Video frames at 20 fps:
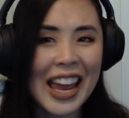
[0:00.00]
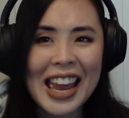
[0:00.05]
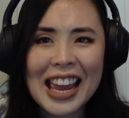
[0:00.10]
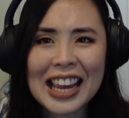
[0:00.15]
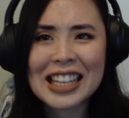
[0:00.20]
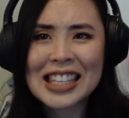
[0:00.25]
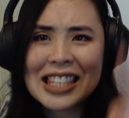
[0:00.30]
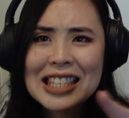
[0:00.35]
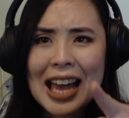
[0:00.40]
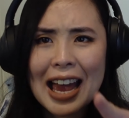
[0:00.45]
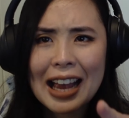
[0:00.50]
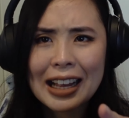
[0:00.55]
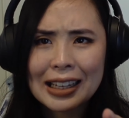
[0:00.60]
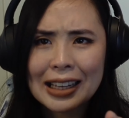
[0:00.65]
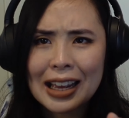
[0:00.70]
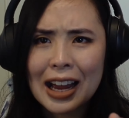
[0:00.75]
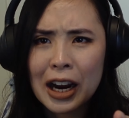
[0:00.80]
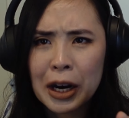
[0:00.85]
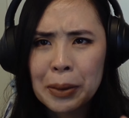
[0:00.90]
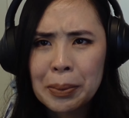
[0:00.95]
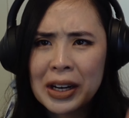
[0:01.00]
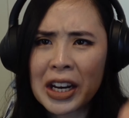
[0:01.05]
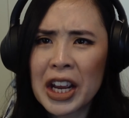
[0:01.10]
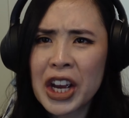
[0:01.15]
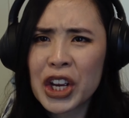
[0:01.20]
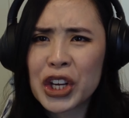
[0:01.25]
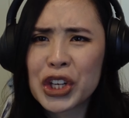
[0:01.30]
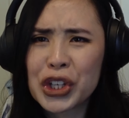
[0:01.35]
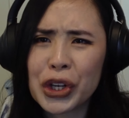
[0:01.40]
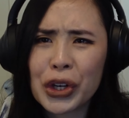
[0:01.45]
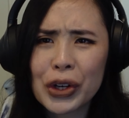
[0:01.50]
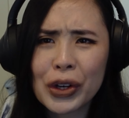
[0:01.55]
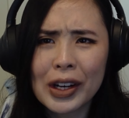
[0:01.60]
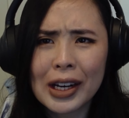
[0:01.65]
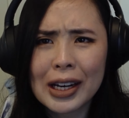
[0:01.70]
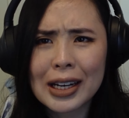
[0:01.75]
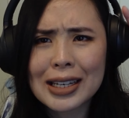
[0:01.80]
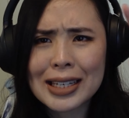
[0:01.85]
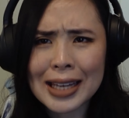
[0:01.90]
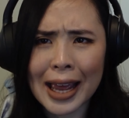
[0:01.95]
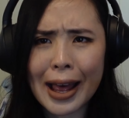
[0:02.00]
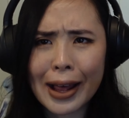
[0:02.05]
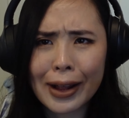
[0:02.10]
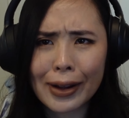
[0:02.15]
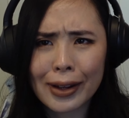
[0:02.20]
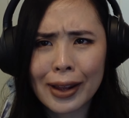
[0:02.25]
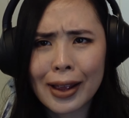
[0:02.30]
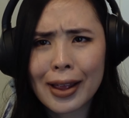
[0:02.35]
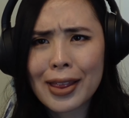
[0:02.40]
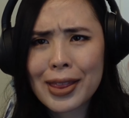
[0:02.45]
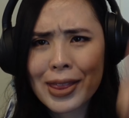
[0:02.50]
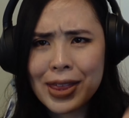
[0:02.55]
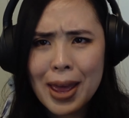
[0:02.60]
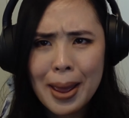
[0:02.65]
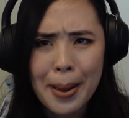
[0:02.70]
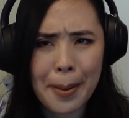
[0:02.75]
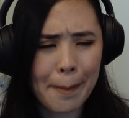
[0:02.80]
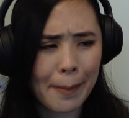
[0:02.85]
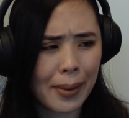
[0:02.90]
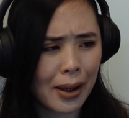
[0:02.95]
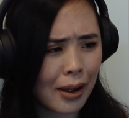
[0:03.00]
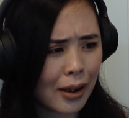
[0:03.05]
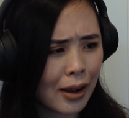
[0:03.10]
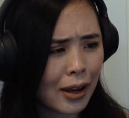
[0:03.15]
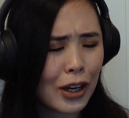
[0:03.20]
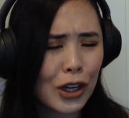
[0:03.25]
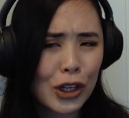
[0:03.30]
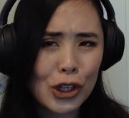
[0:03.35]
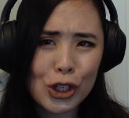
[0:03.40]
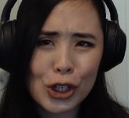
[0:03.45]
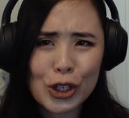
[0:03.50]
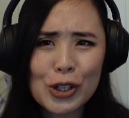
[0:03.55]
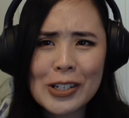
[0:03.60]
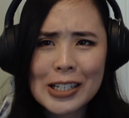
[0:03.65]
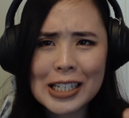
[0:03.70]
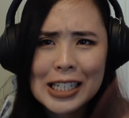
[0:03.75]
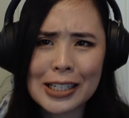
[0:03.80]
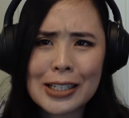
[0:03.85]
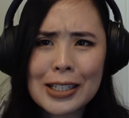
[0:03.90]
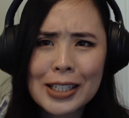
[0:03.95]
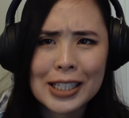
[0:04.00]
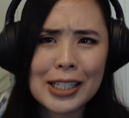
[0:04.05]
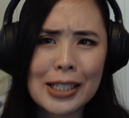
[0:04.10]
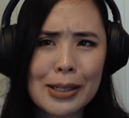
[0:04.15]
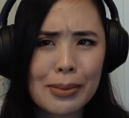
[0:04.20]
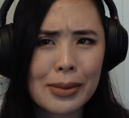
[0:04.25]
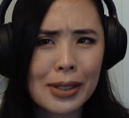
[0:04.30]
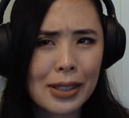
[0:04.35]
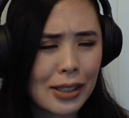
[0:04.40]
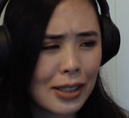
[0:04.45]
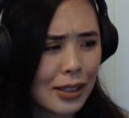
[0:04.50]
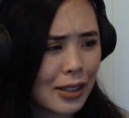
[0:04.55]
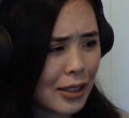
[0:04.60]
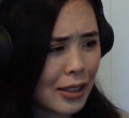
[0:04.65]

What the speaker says: Exactly, Armin. You tell them. You tell them.